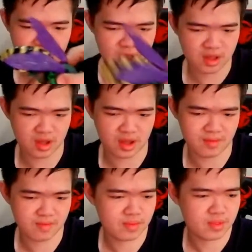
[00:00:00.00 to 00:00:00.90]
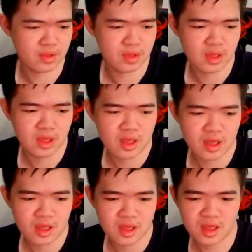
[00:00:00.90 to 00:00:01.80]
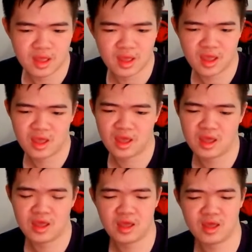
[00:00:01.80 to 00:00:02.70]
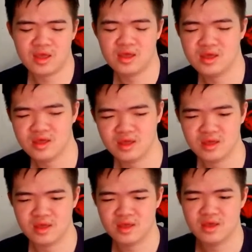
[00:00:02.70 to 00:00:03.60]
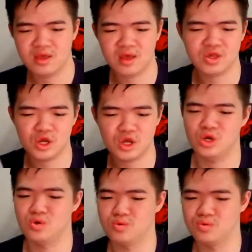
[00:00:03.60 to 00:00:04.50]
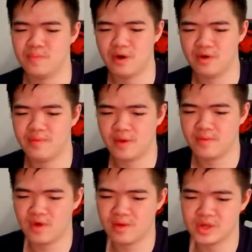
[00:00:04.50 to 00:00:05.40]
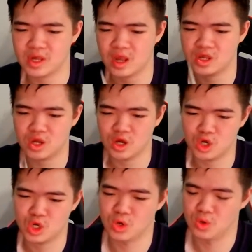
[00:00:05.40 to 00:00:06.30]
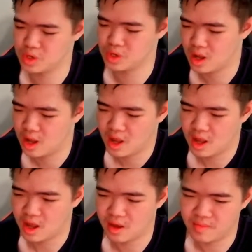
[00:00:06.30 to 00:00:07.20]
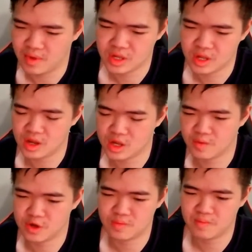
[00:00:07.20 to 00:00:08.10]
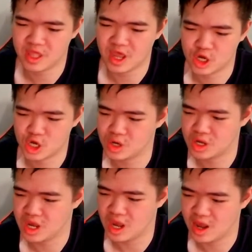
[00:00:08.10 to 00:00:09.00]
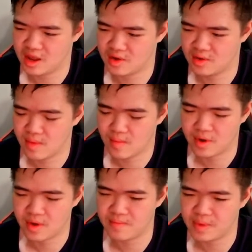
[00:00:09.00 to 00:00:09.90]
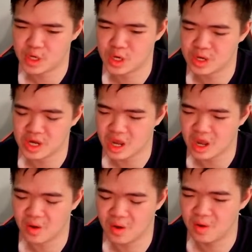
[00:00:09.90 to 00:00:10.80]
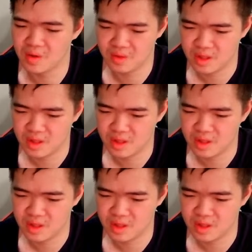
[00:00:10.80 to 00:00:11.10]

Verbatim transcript: Yeah. Eh, he has issues. Power to Prime Rodimus has issues. Um, he's not supposed to be that chunky. I don't remember him being chunky at all.